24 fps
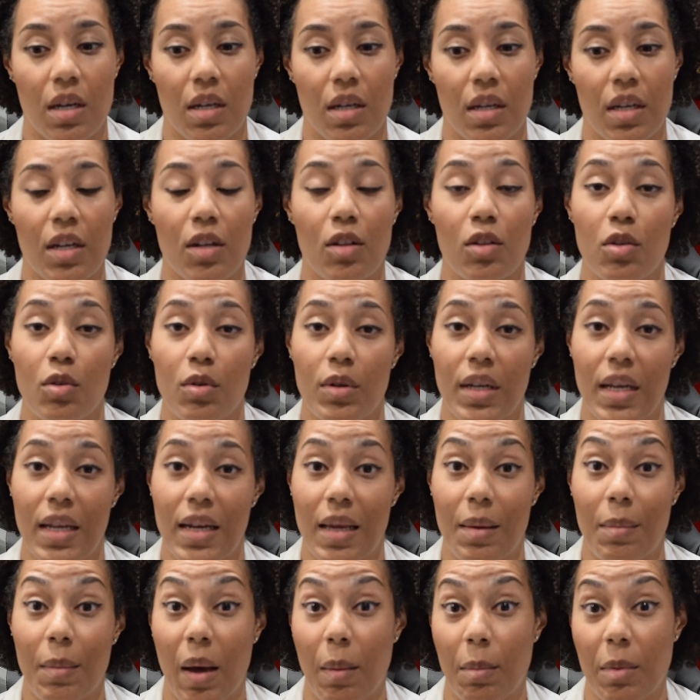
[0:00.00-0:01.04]
include in
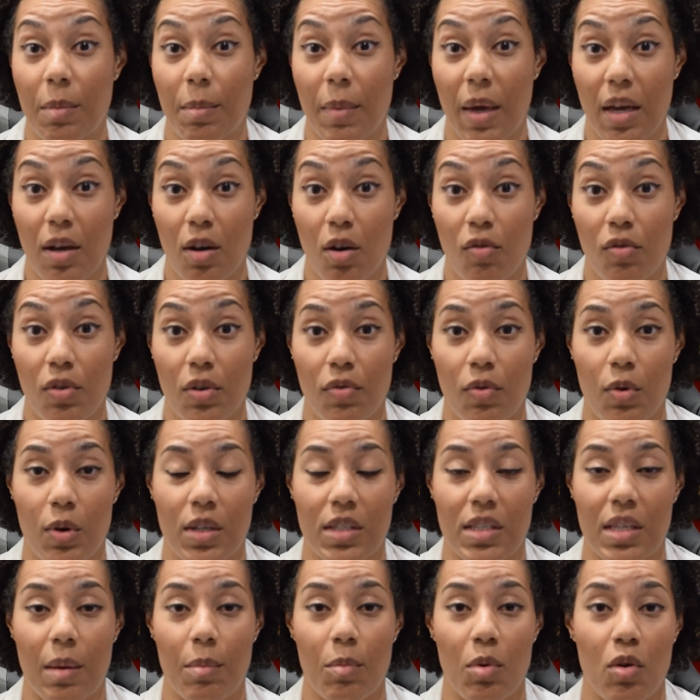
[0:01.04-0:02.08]
a mommy makeover, for
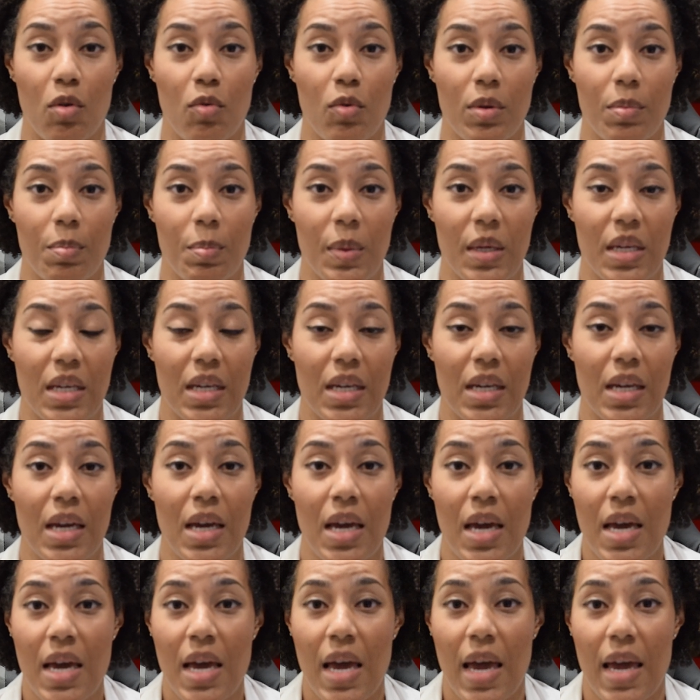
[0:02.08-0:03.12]
example, would be
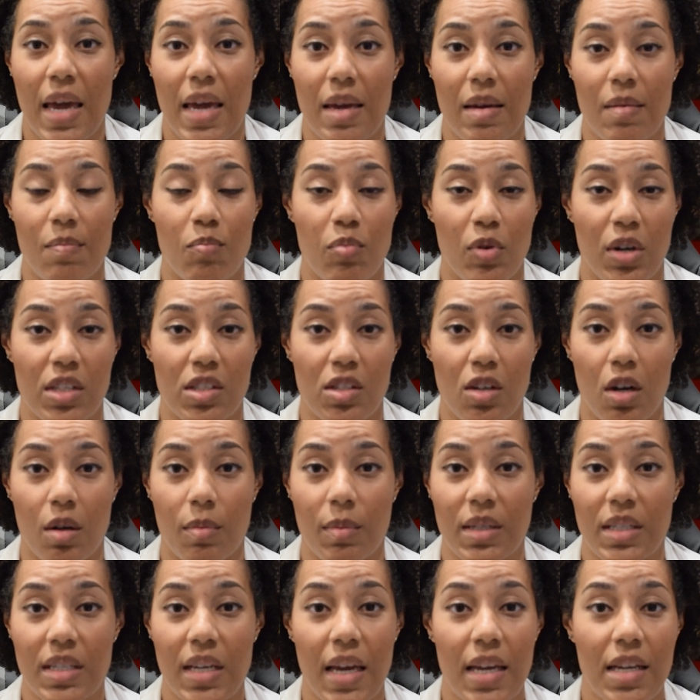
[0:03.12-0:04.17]
a breast
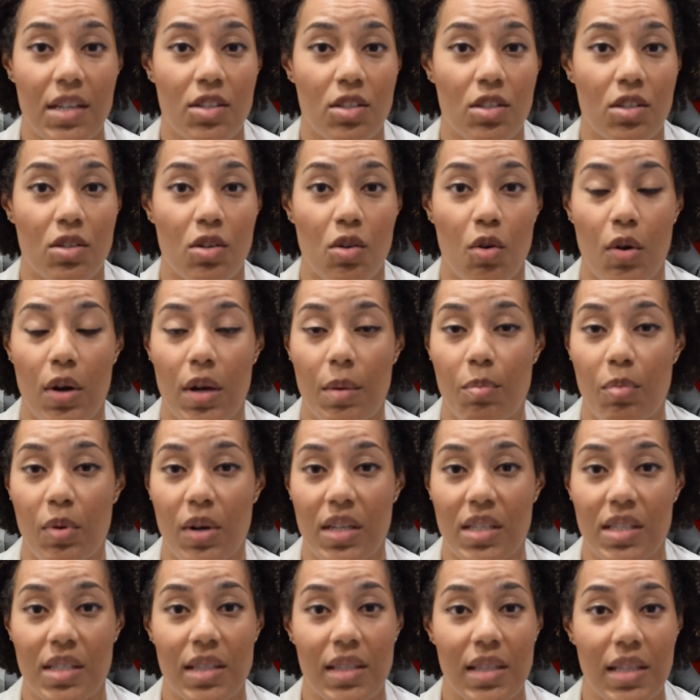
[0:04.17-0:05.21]
augmentation or a
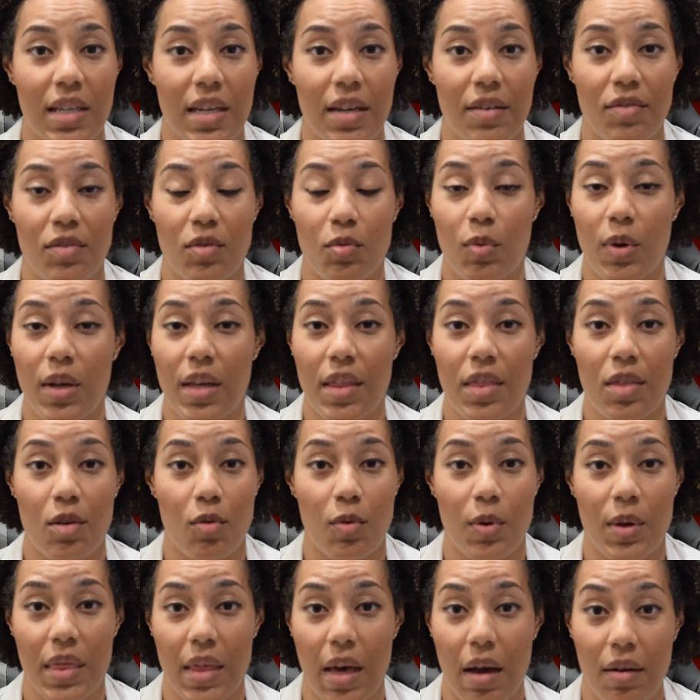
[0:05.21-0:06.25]
breast lift with or
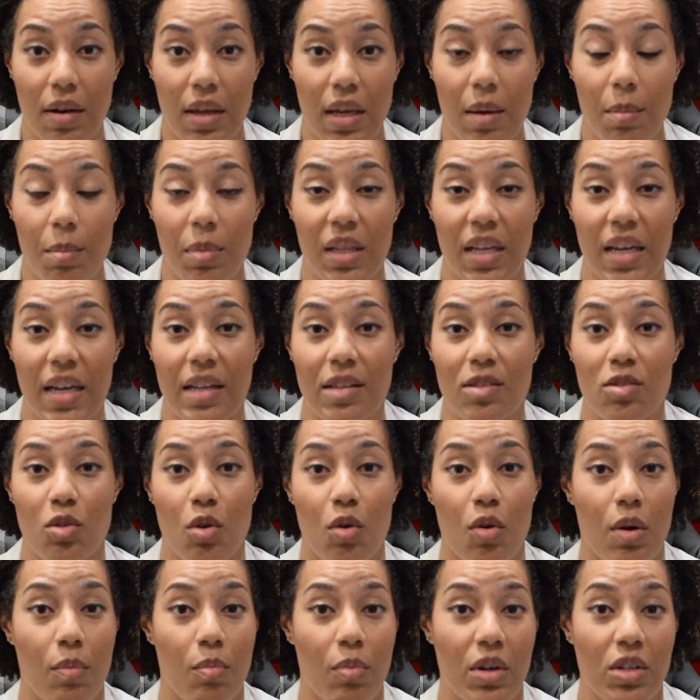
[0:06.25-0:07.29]
without implants,
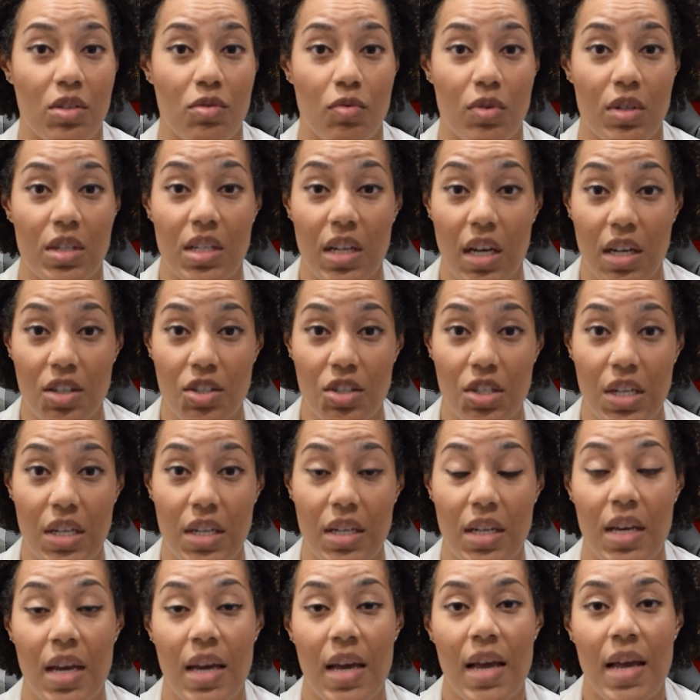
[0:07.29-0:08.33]
or breast
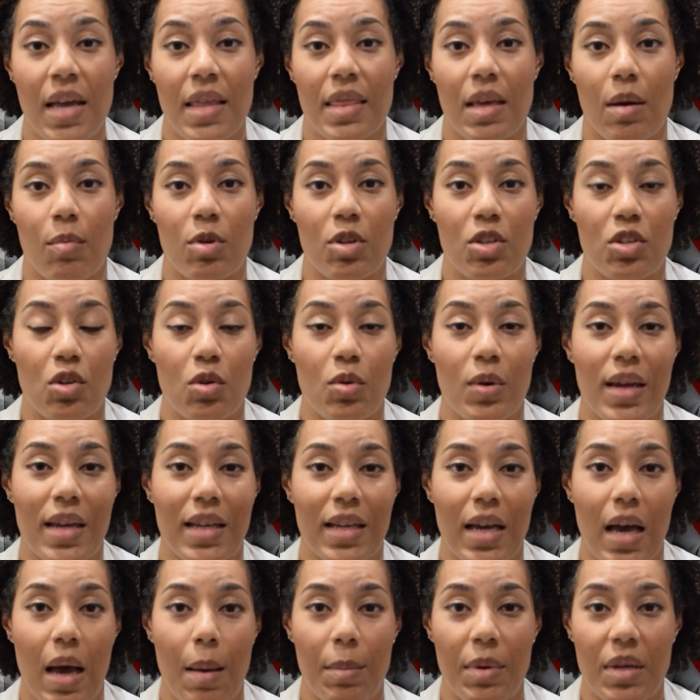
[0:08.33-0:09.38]
reduction that we do in
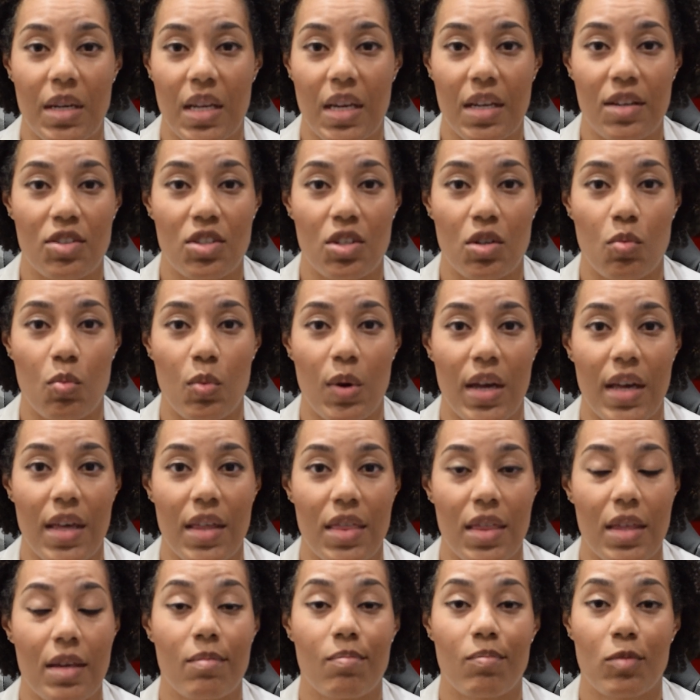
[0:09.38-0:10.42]
combination
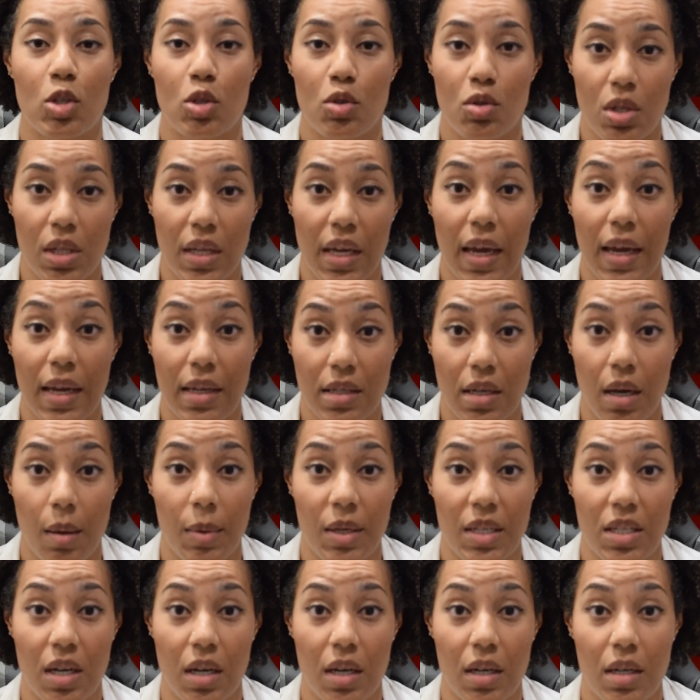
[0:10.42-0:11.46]
with usually a
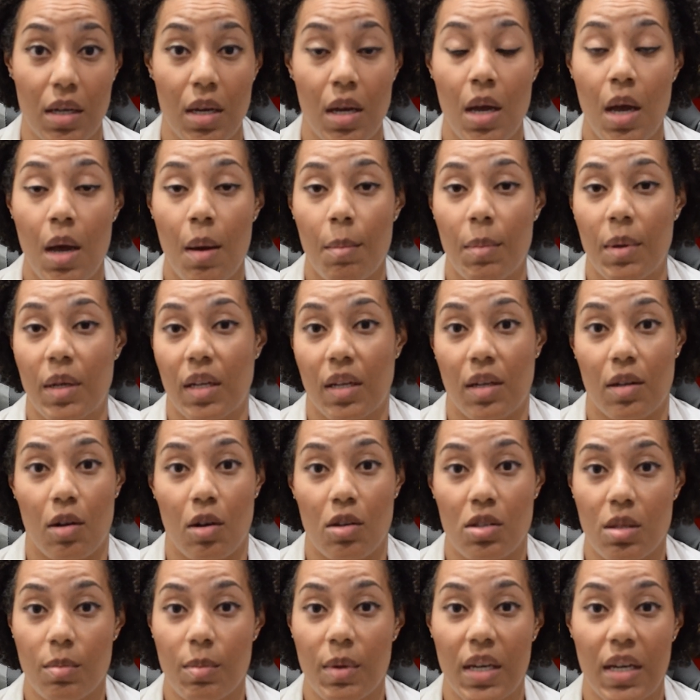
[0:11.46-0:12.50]
tummy tuck, but it can
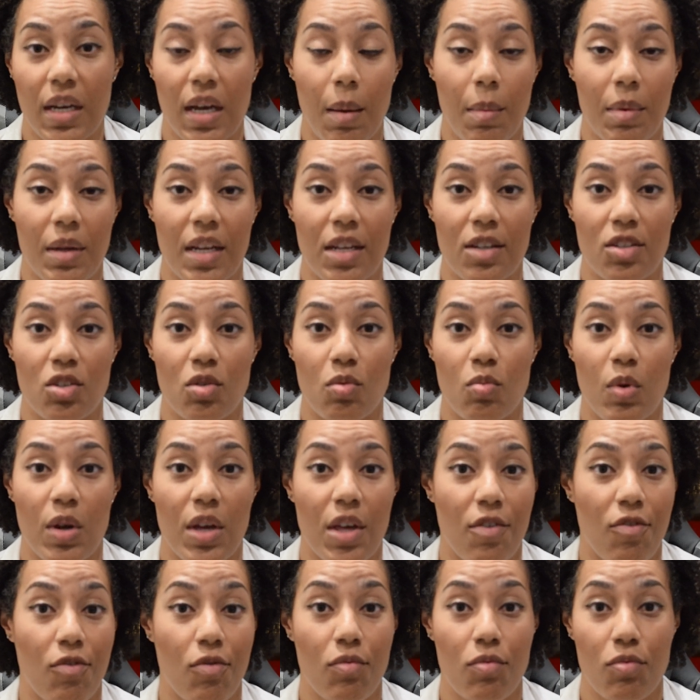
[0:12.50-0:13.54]
also be in combination
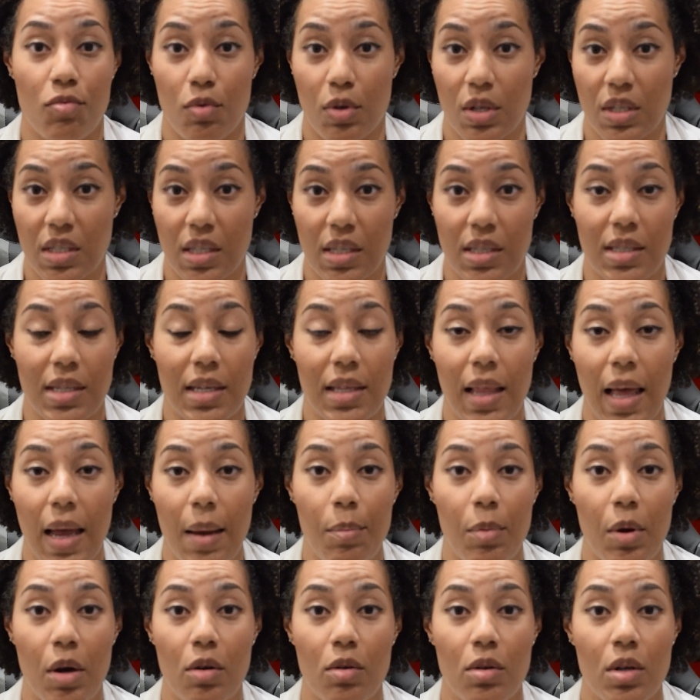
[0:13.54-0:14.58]
with 360
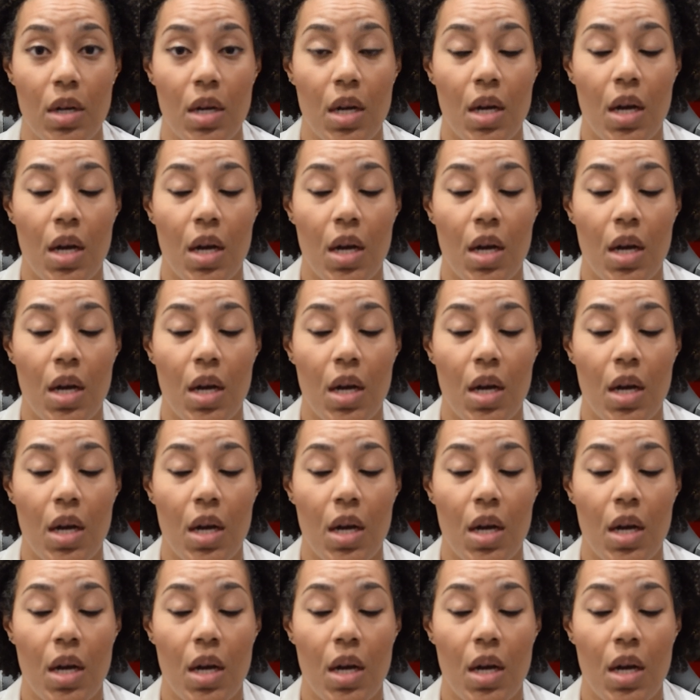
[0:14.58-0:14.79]
lipo.